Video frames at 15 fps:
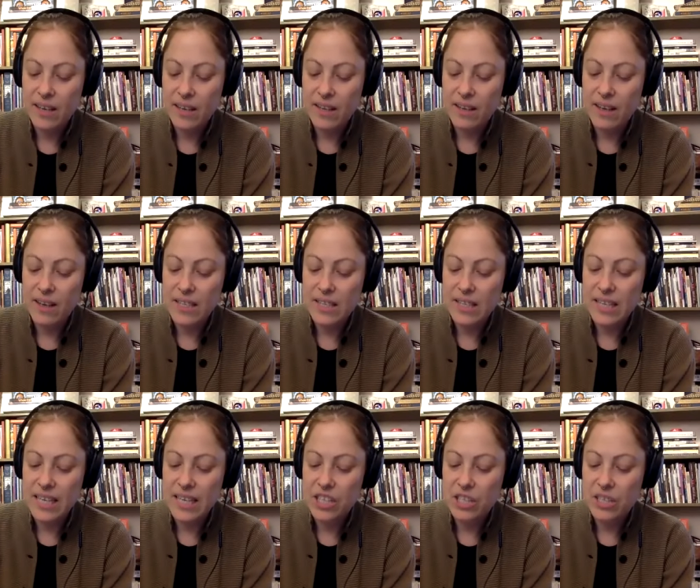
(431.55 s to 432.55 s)
and the
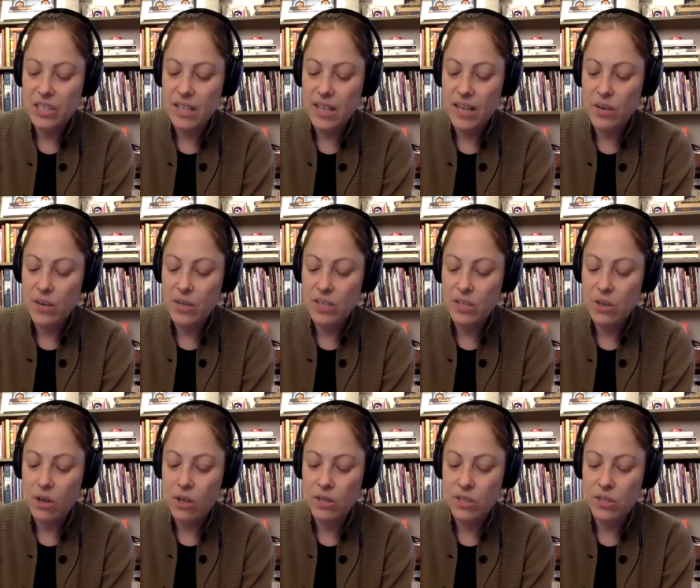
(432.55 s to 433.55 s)
constellations coyotes
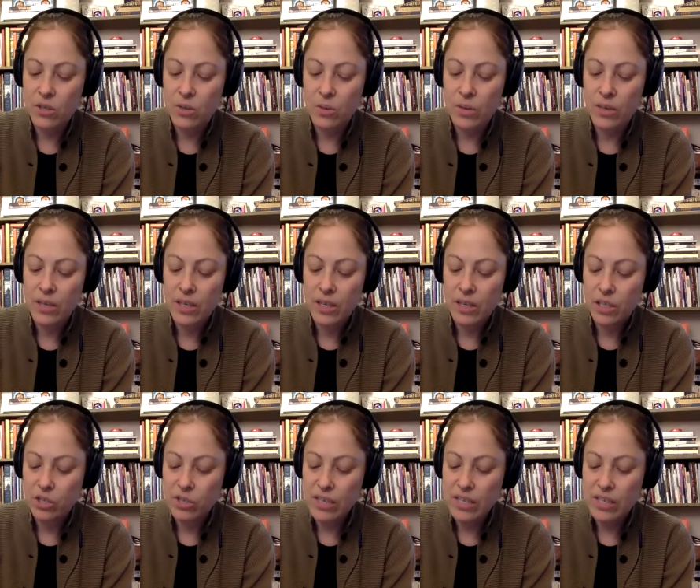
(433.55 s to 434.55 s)
called to,
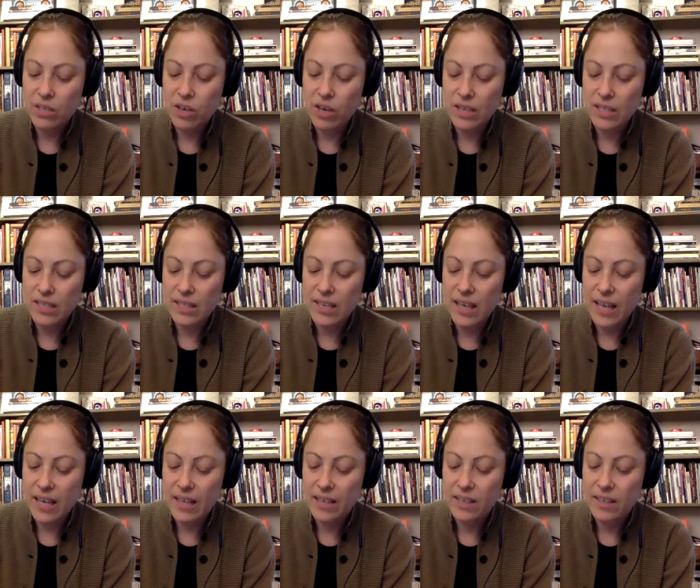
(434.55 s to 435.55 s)
streaked across the
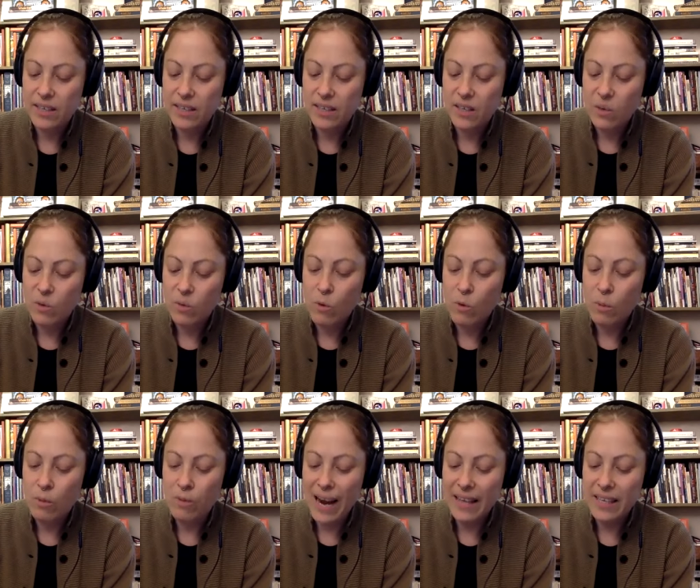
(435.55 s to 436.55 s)
night, were more
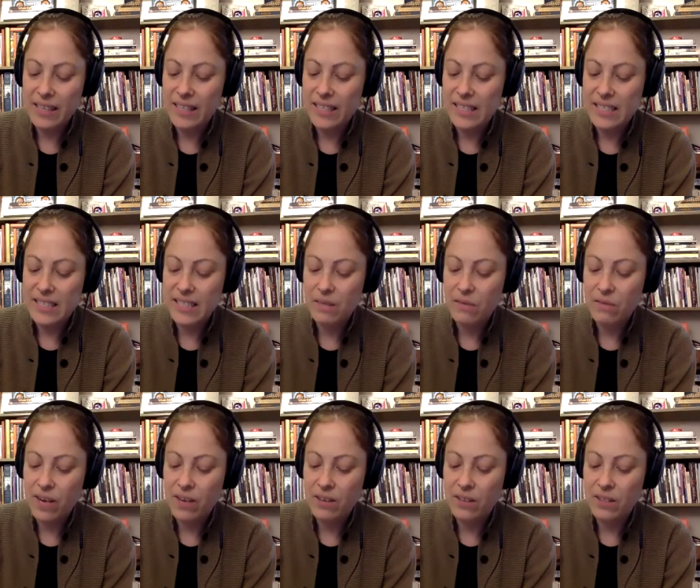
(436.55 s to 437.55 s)
miraculous than
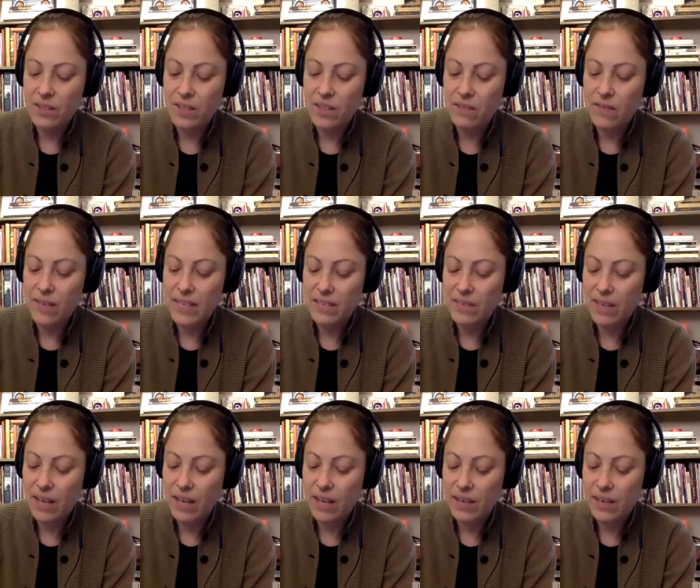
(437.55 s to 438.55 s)
freckles on the face of
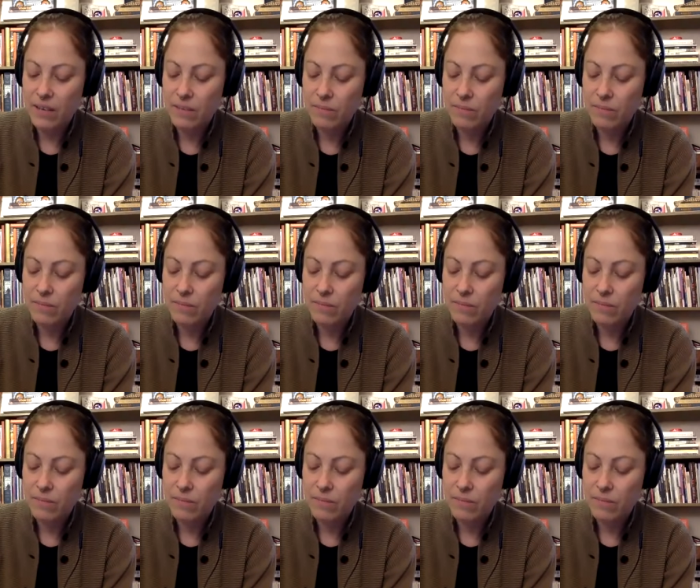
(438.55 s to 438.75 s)
God.